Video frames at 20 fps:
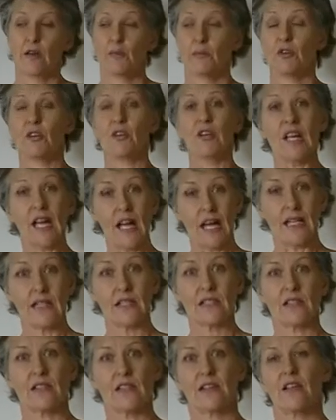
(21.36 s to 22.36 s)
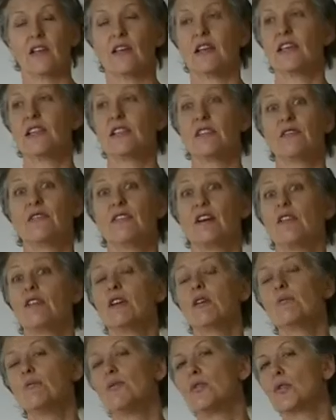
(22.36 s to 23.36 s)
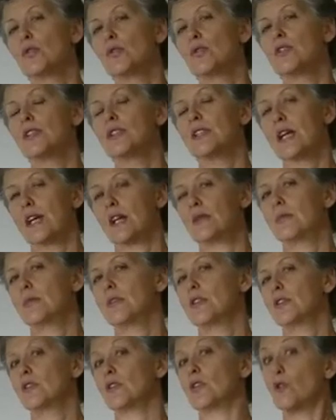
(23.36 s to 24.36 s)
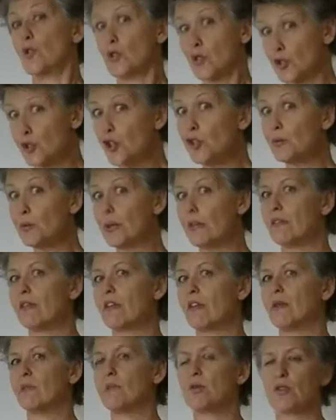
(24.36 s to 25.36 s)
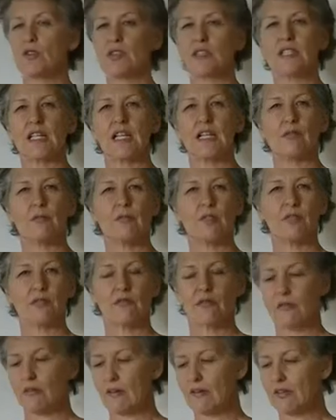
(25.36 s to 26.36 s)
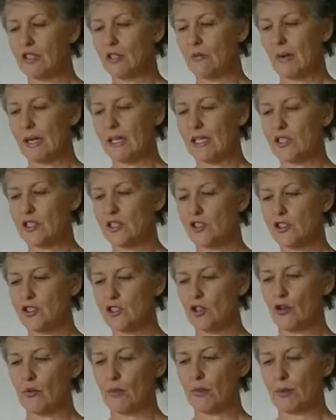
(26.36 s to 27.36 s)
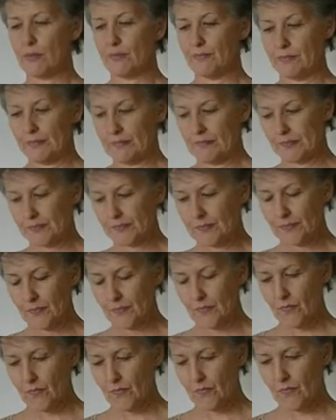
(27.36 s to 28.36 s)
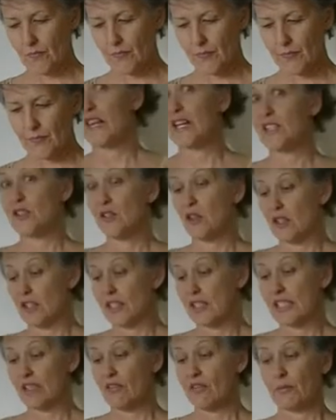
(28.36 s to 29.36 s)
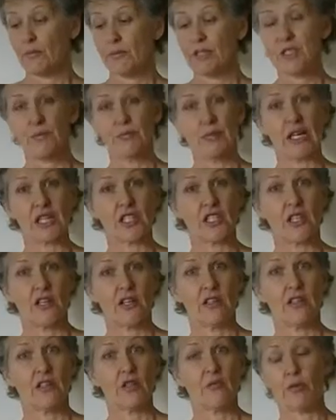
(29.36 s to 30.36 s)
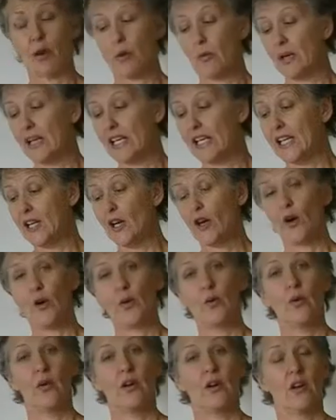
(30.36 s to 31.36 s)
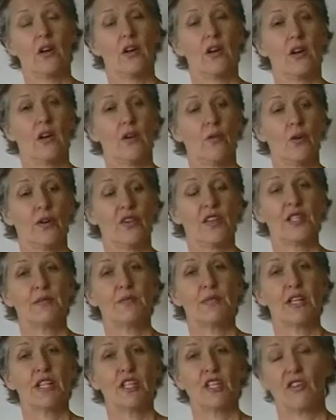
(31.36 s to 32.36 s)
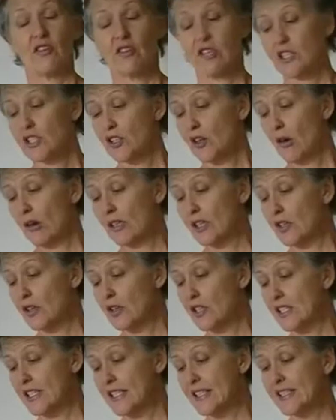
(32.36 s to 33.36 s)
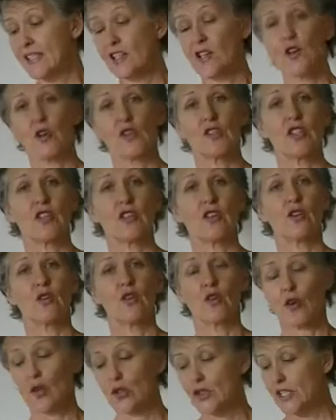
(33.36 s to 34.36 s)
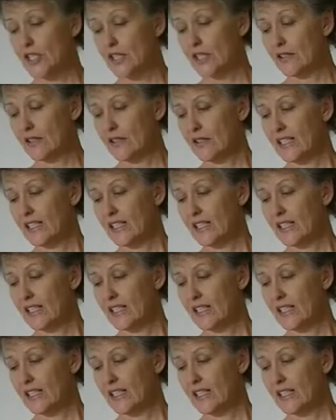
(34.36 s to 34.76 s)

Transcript: creates is a very important element, or should be a very important element of a revenue manager's job. As you can see from this picture, you probably know what this picture is showing you. This is the Costa Concordia